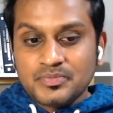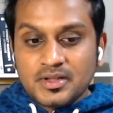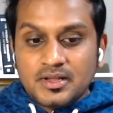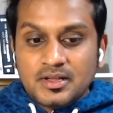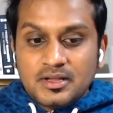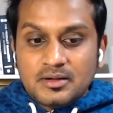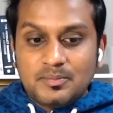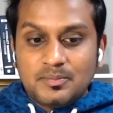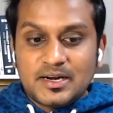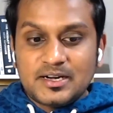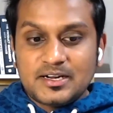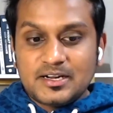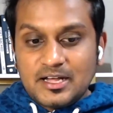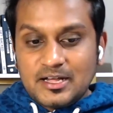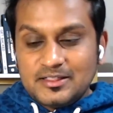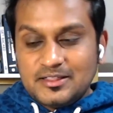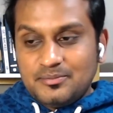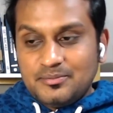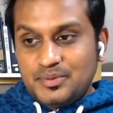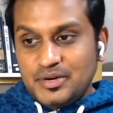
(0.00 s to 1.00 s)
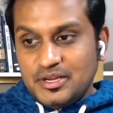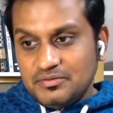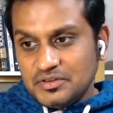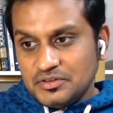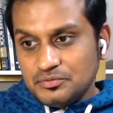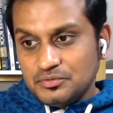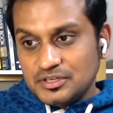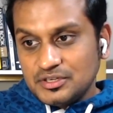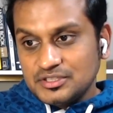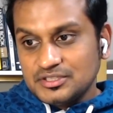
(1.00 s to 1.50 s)
But the
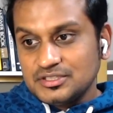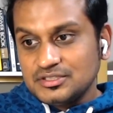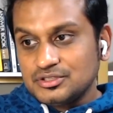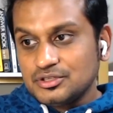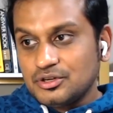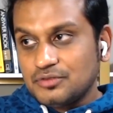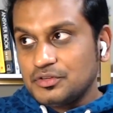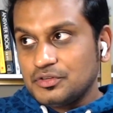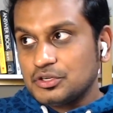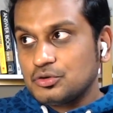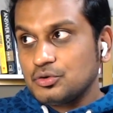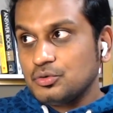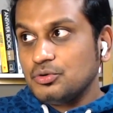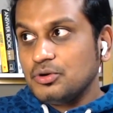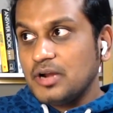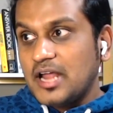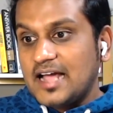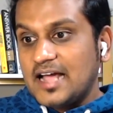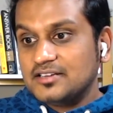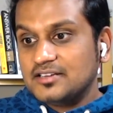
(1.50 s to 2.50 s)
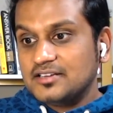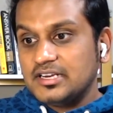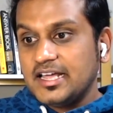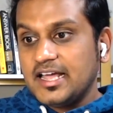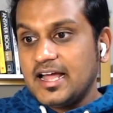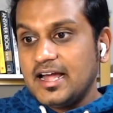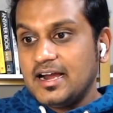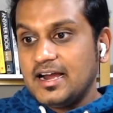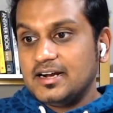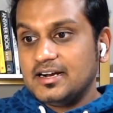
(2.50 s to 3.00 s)
previous versions of the tool actually
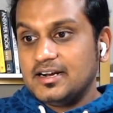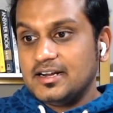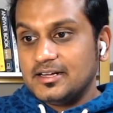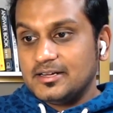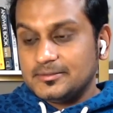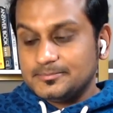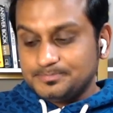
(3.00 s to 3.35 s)
had